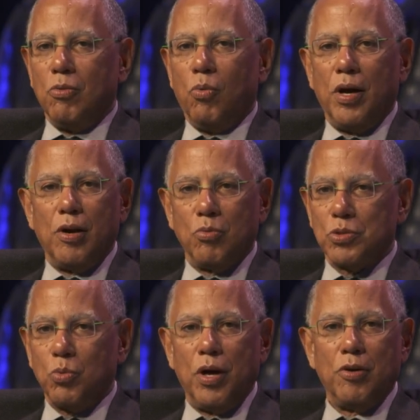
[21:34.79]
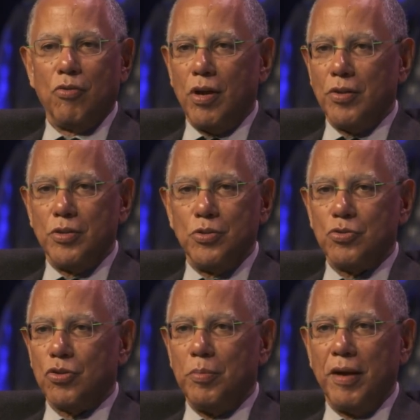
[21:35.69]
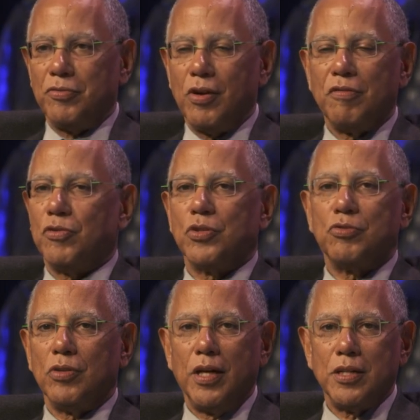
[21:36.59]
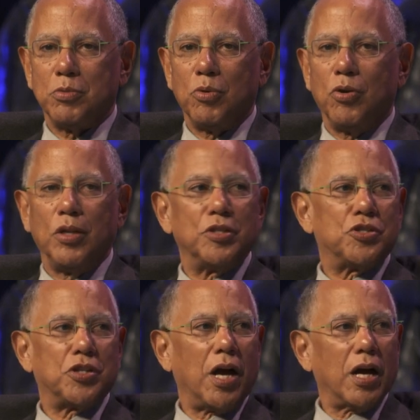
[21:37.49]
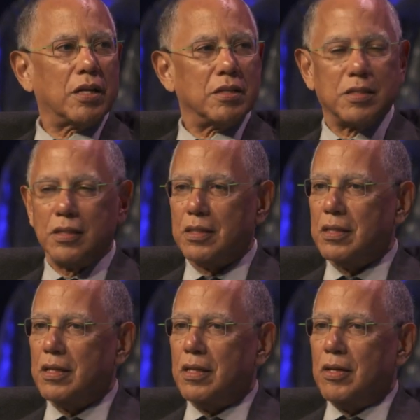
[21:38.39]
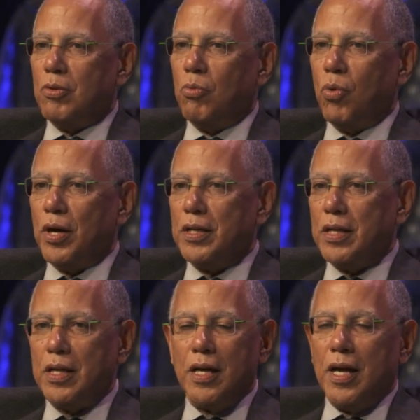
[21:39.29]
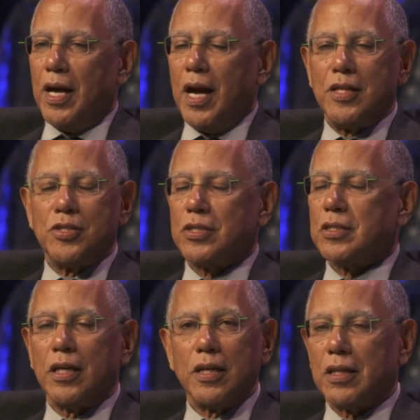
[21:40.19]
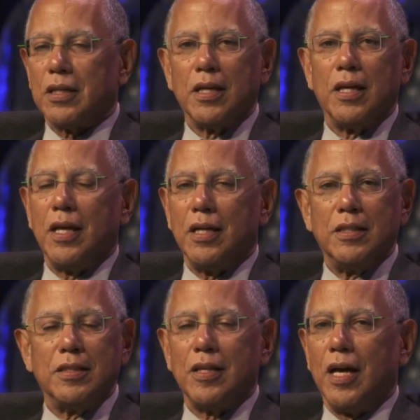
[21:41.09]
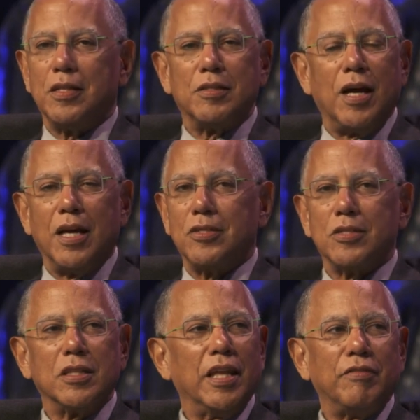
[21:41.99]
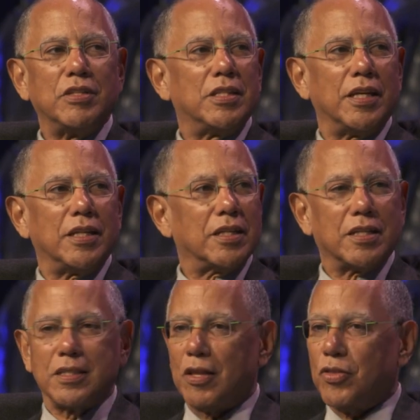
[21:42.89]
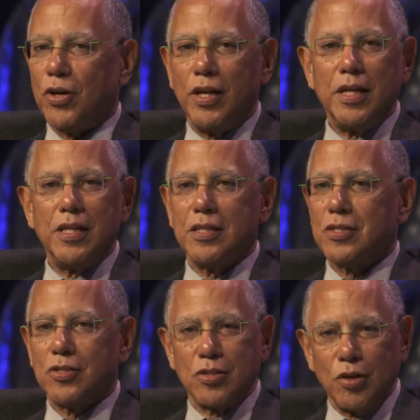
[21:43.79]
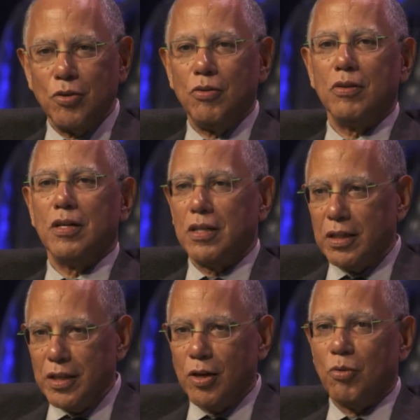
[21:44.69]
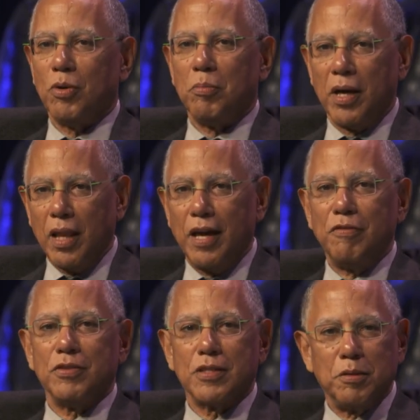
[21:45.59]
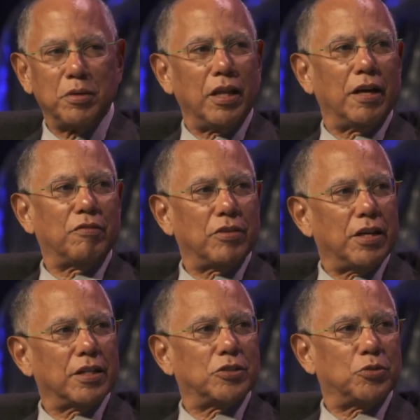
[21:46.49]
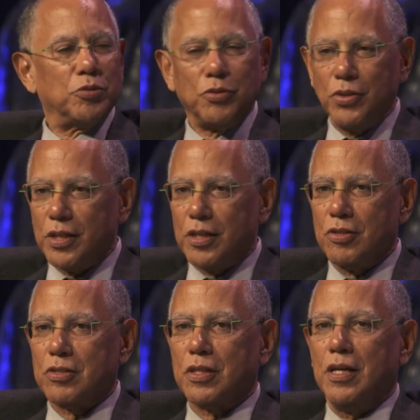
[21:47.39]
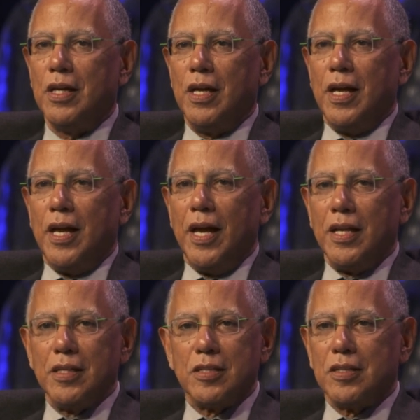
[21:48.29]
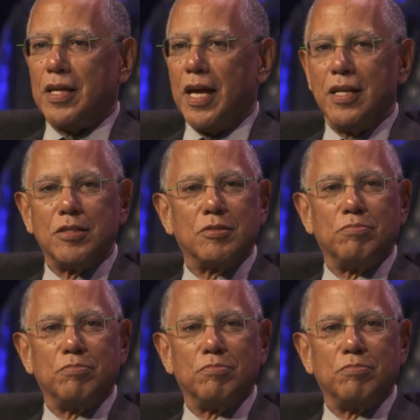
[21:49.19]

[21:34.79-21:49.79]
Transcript: Warner was wandering around the newsroom after I first realized we were all in shock because he one, I just like, I, I just levitated because I thought it is so clear what my life is going to be like for the next two or three years, and it's and it's